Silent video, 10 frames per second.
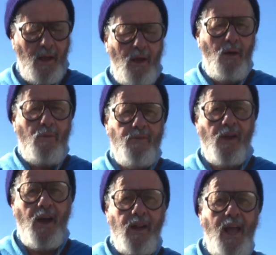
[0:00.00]
Oh,
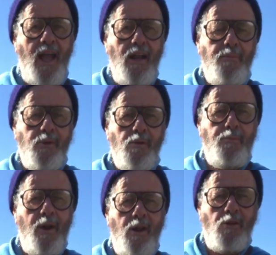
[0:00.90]
forgot. I hadn't put the
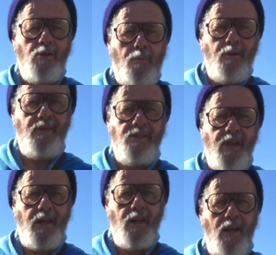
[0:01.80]
bread on top of it
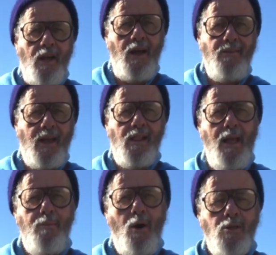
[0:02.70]
yet. I'll have that clay
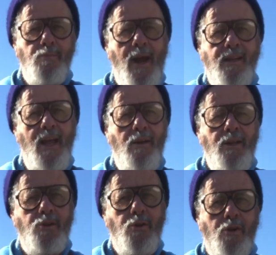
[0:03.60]
ball smacked down
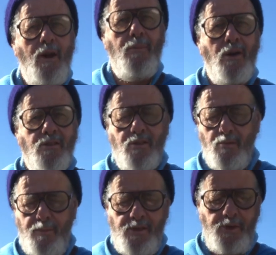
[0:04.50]
into crumbles.
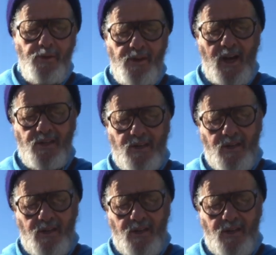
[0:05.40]
We'll be shooting dust.